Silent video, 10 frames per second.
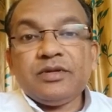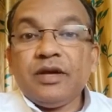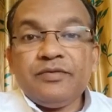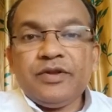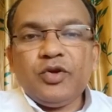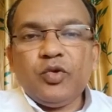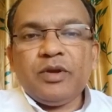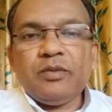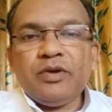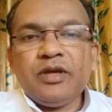every
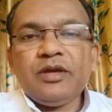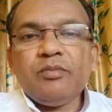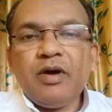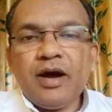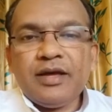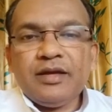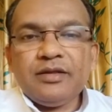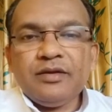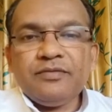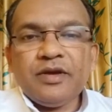human being
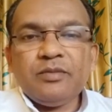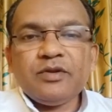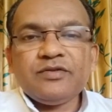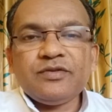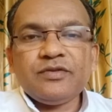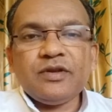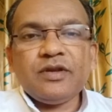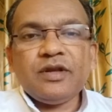by the famous